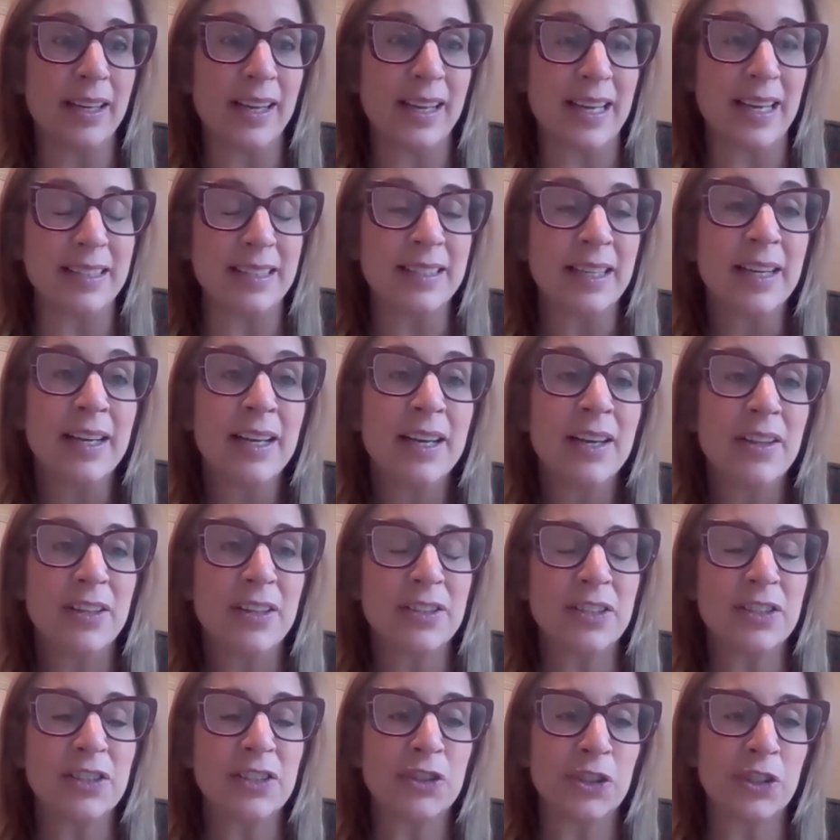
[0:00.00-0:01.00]
I guess
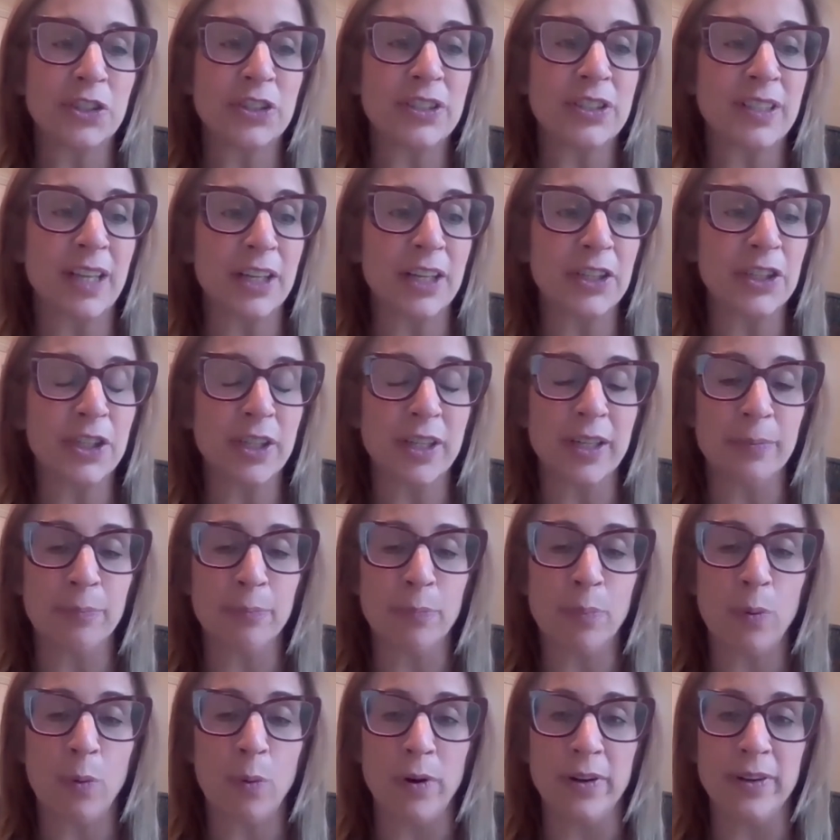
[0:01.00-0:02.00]
this is just such an
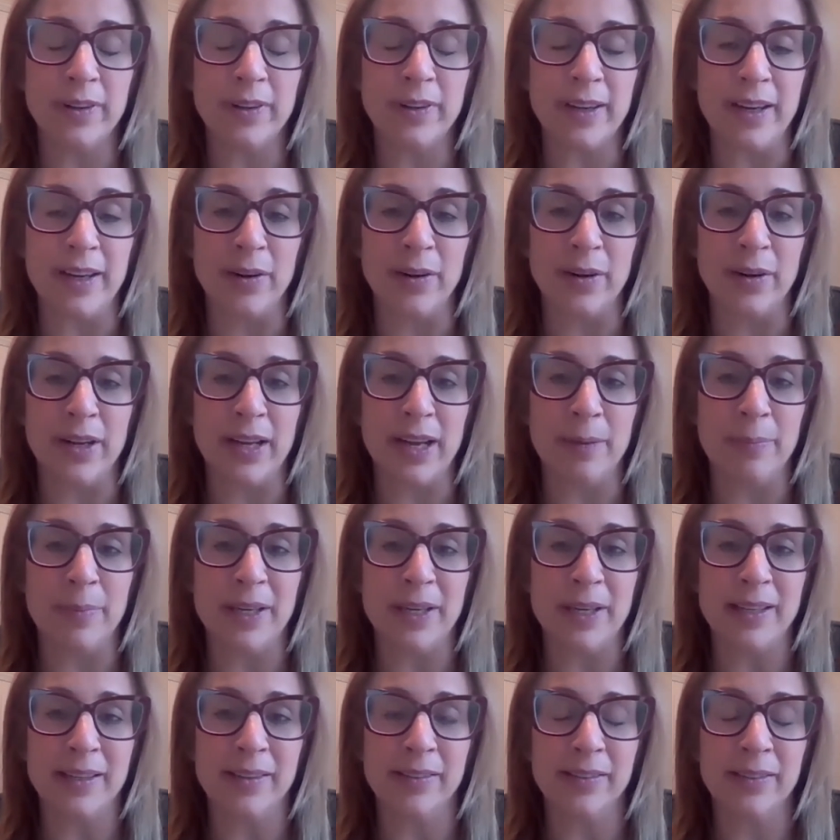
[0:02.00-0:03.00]
important area
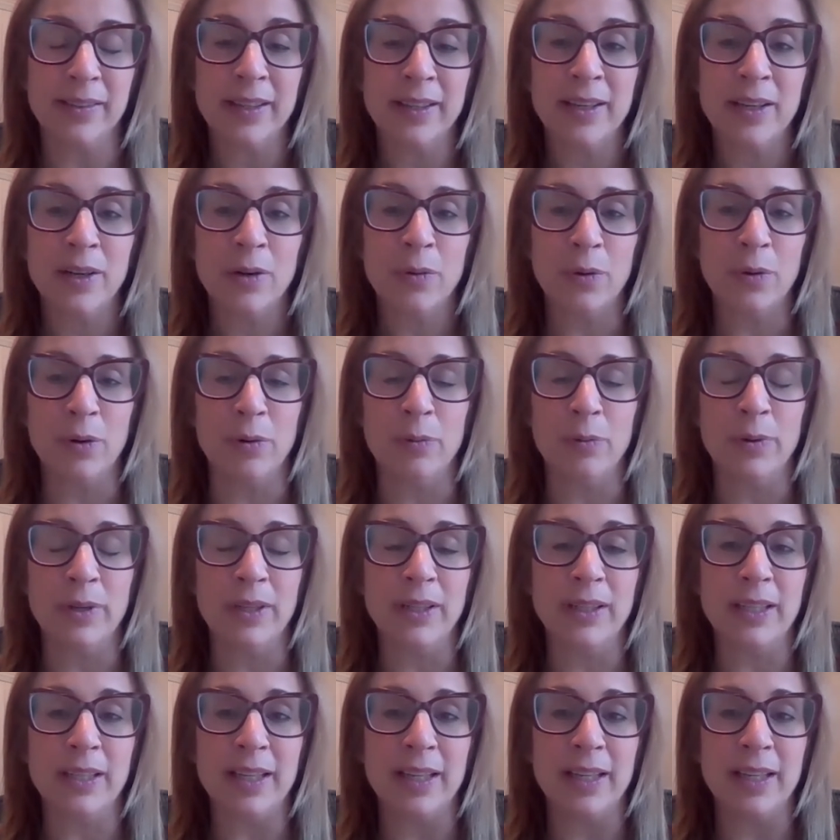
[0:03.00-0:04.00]
because we're
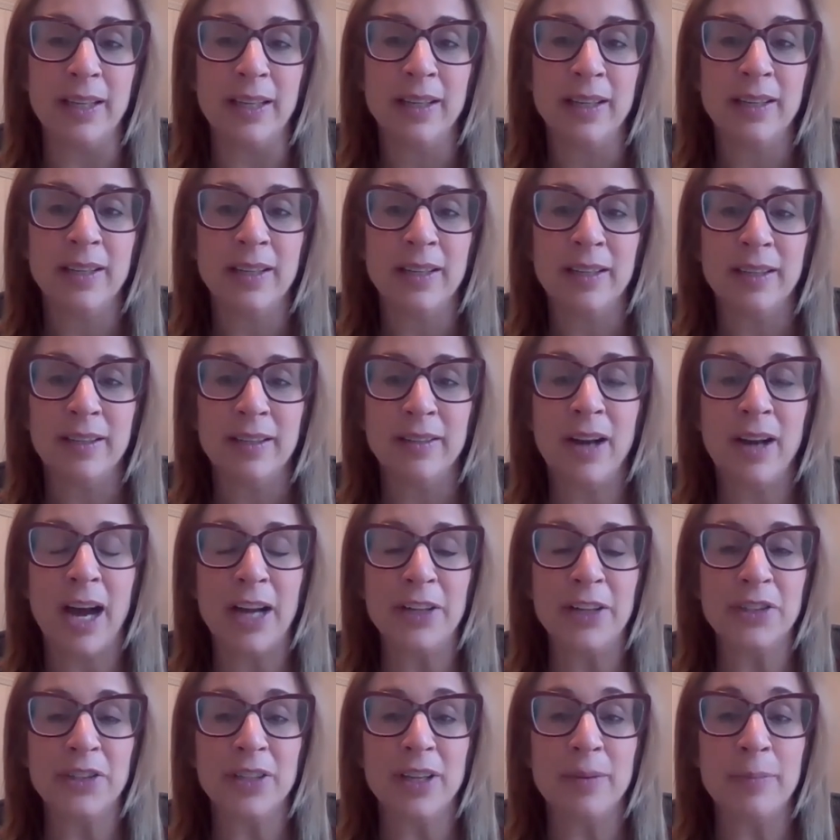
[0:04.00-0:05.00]
really
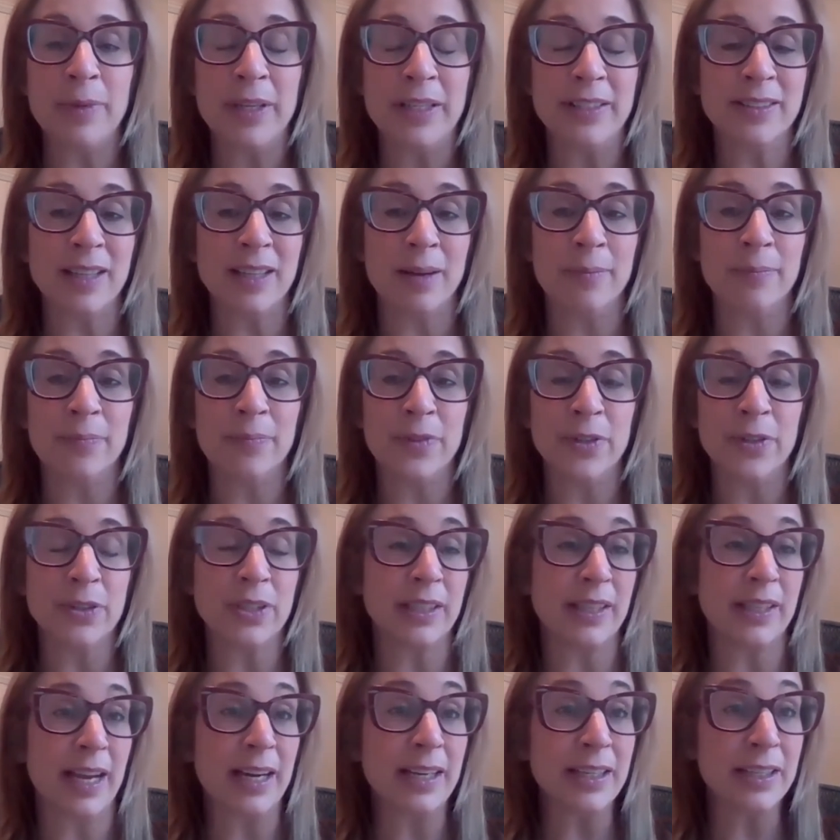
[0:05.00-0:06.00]
not, I mean, some there's
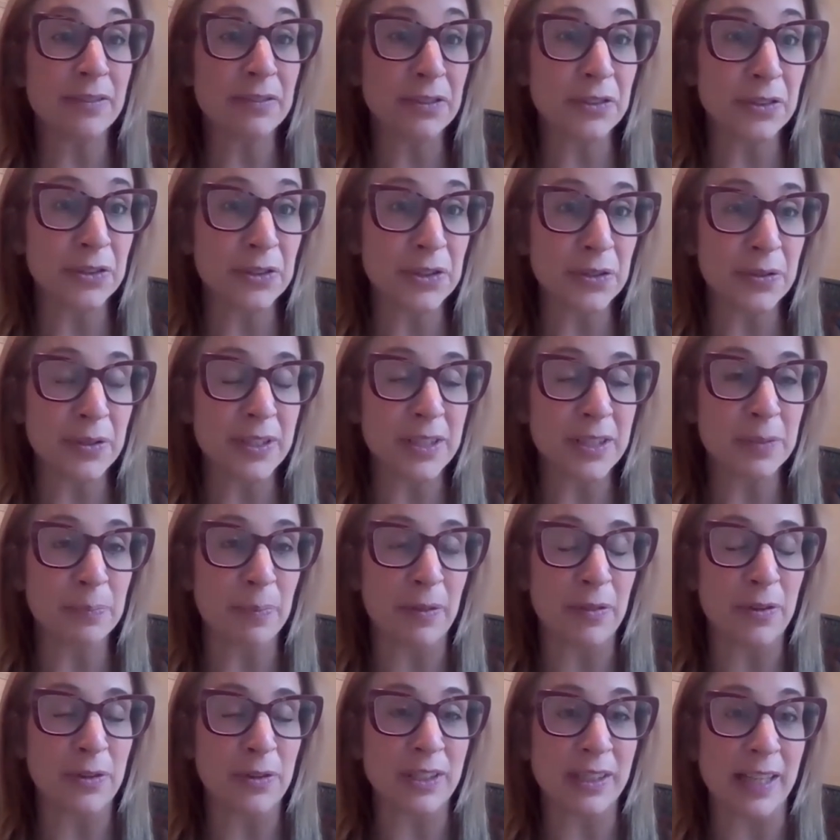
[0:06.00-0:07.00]
elective surgeries,
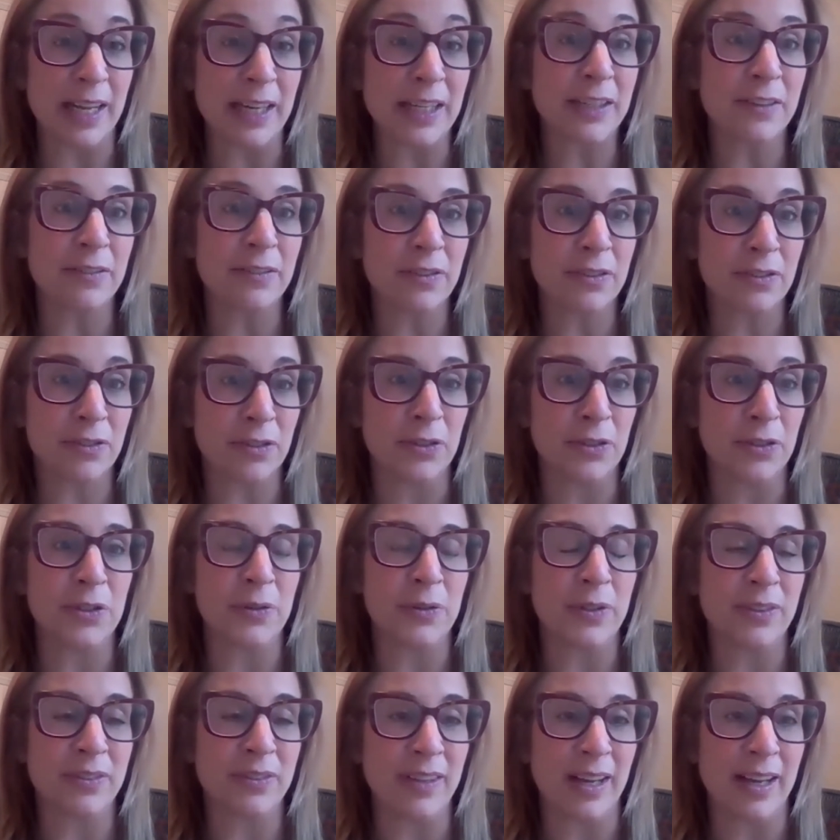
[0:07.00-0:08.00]
but there's elective
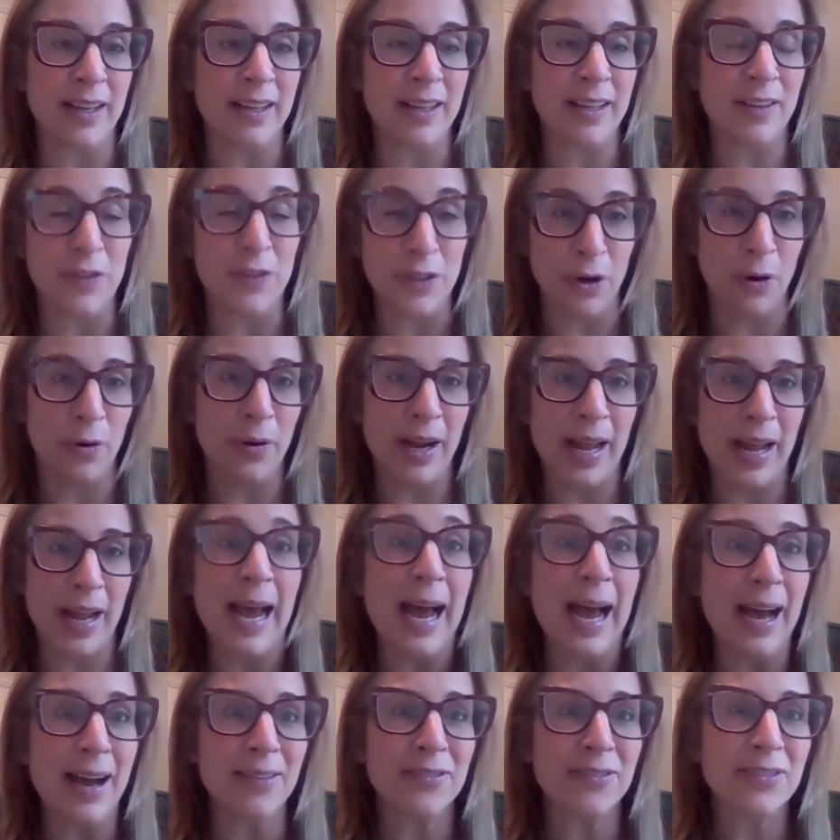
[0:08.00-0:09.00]
surgeries that if you don't
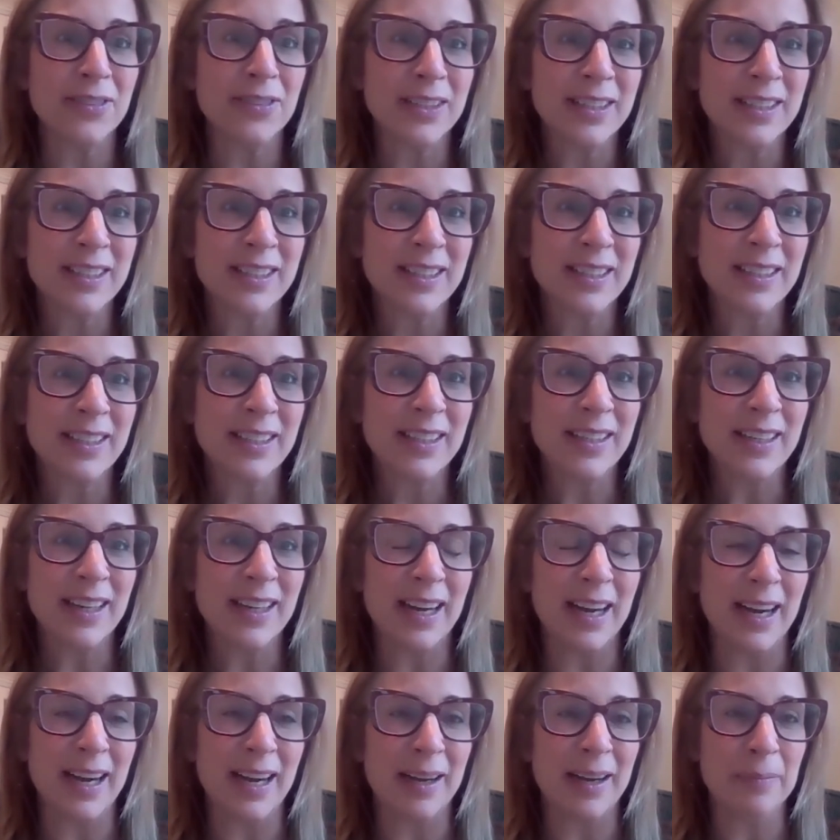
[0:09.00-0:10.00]
have,
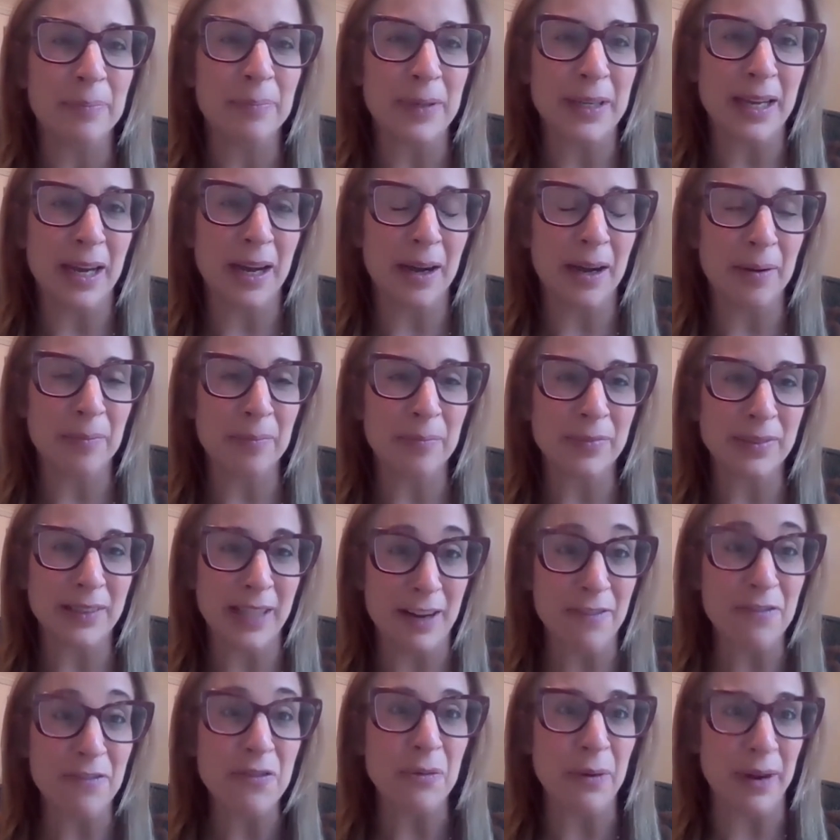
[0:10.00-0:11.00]
uh, become
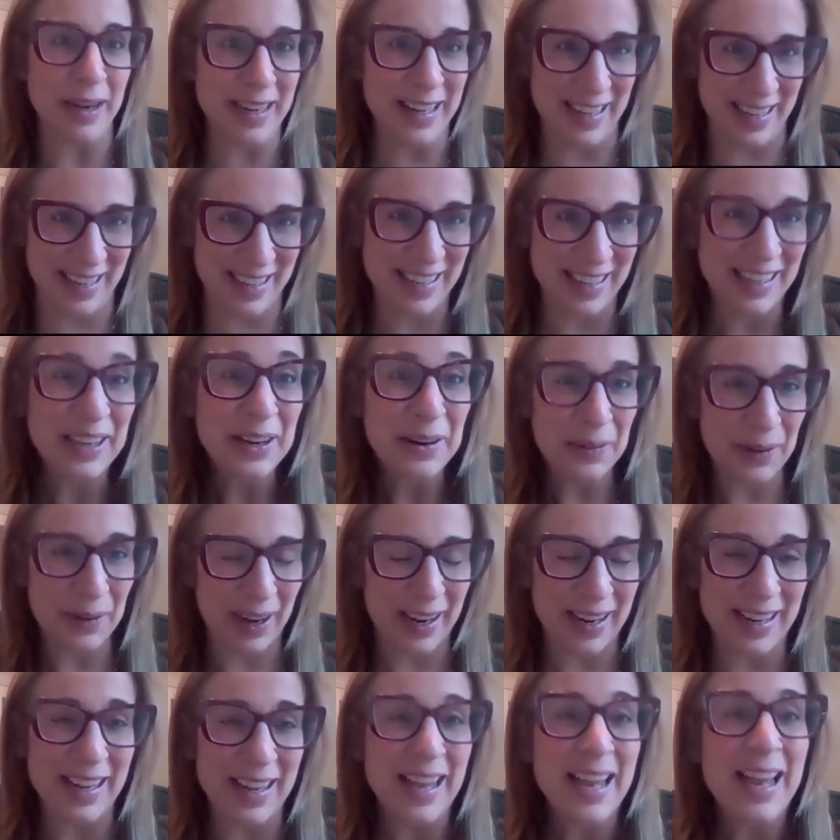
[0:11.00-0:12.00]
life threatening,
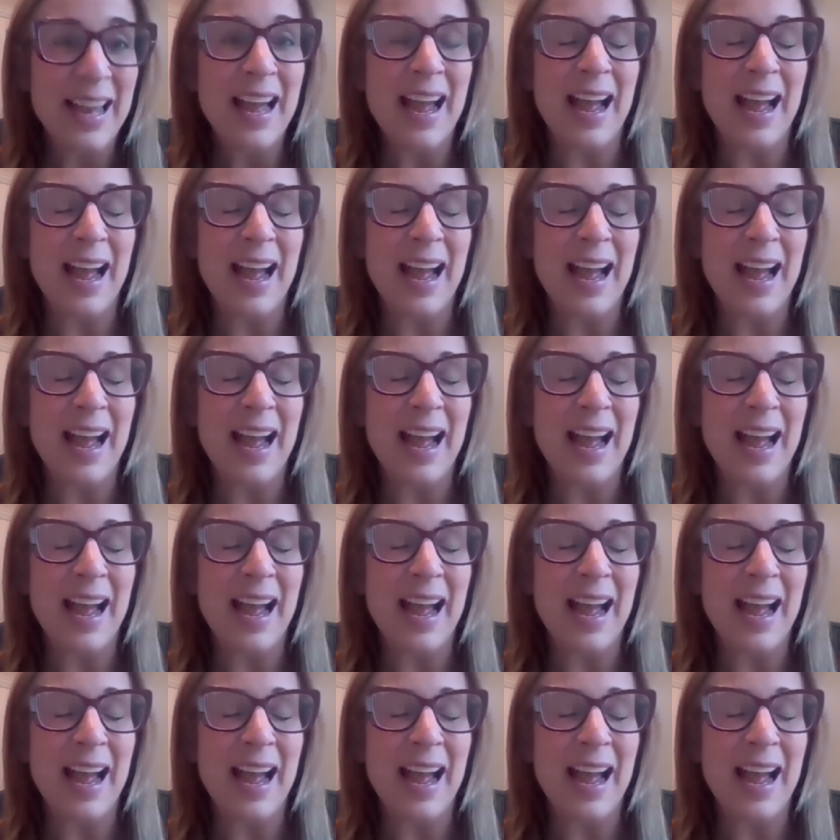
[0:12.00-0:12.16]
right?